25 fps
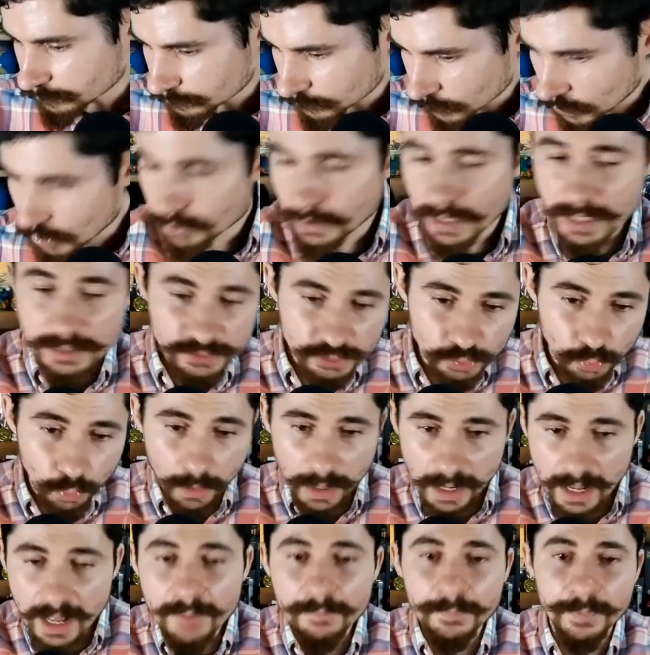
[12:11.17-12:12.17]
Okay, so
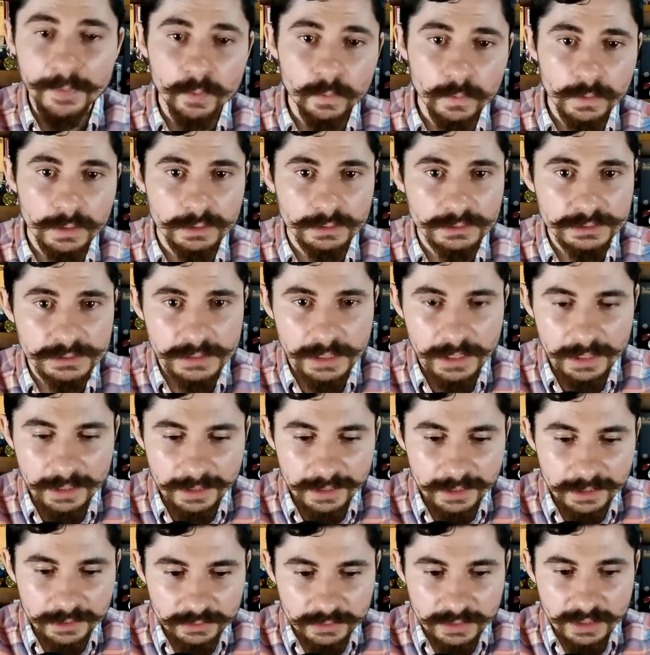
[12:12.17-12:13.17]
what happened was,
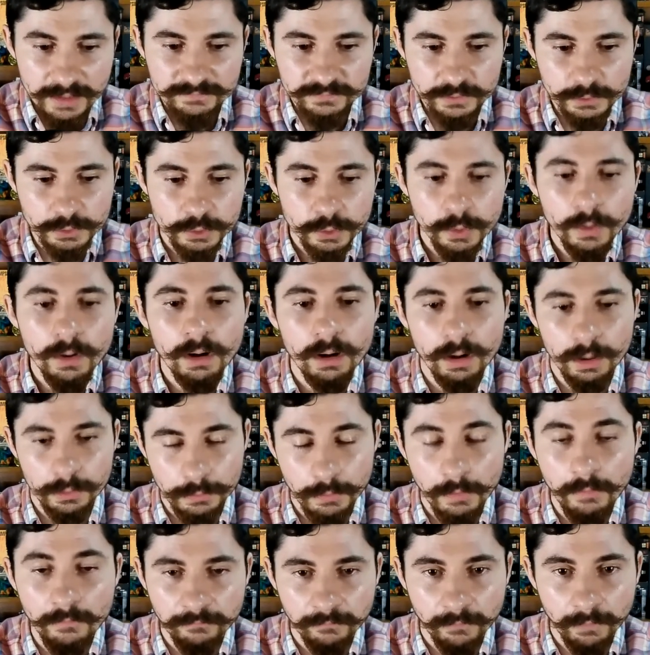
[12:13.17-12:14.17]
you have the Tour
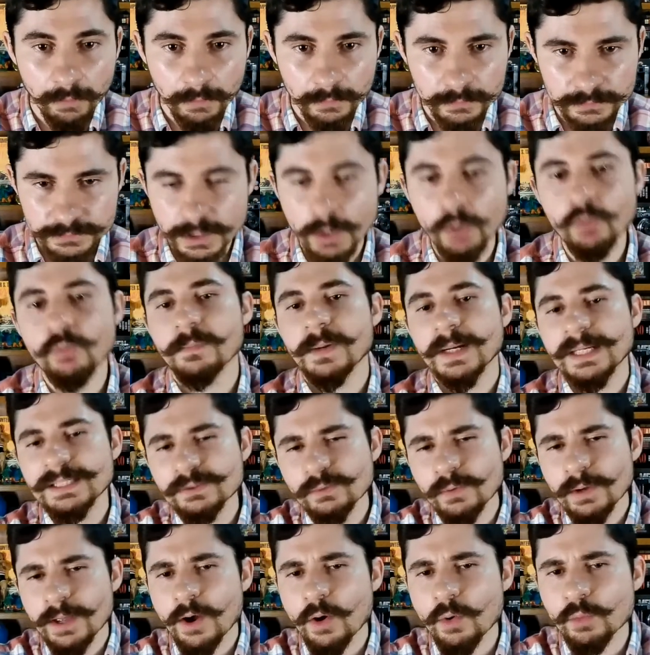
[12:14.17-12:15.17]
de France. Oh, by the
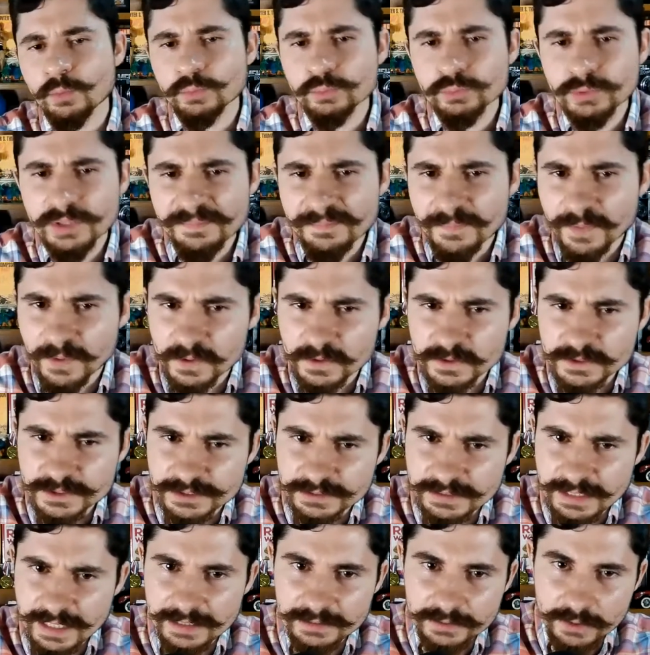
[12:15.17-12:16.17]
way, only
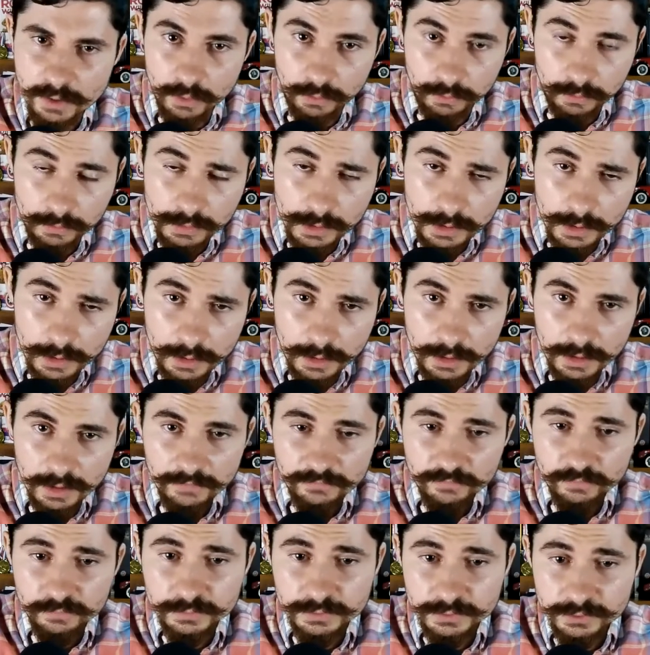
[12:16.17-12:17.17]
person I know
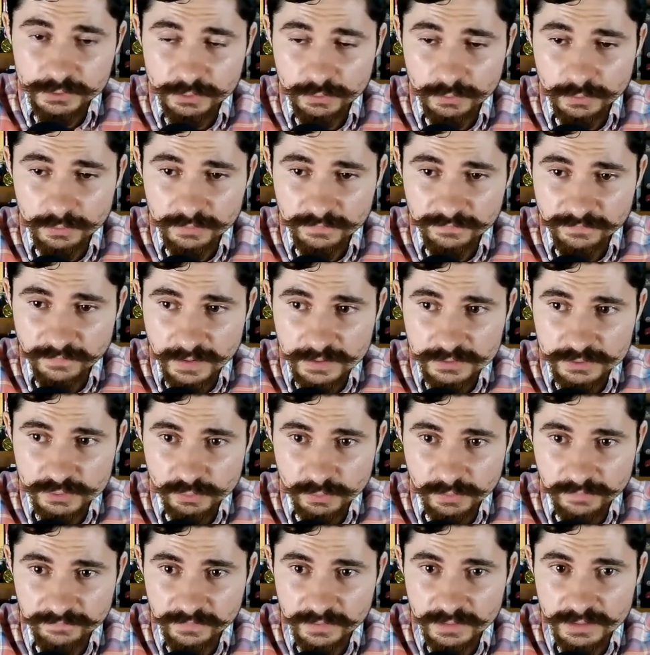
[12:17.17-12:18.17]
from the Tour de France or
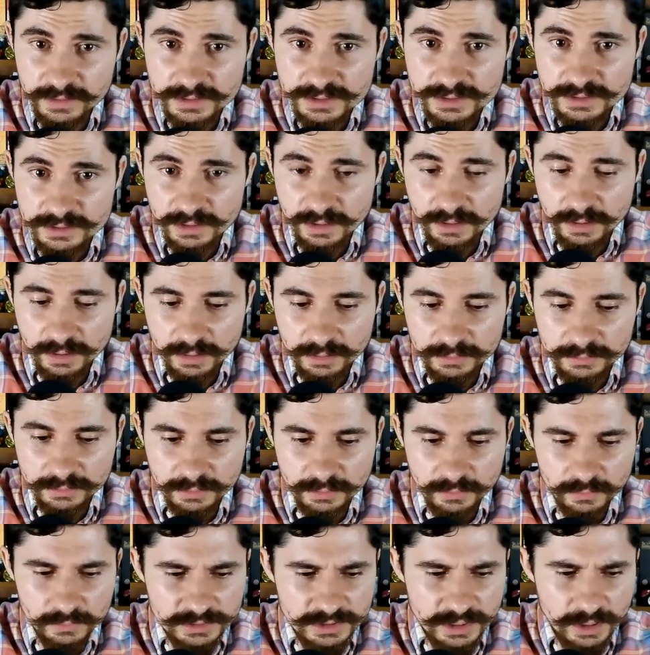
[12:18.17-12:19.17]
whatever is
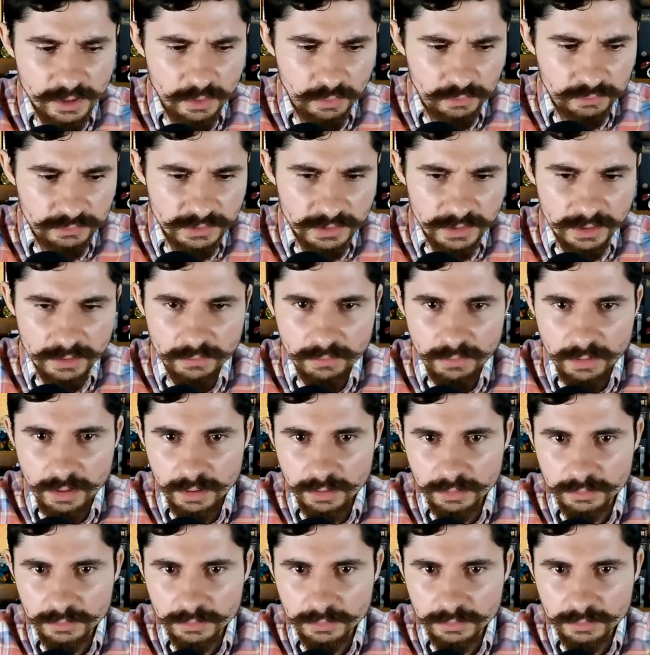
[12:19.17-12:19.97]
what's it called? Neil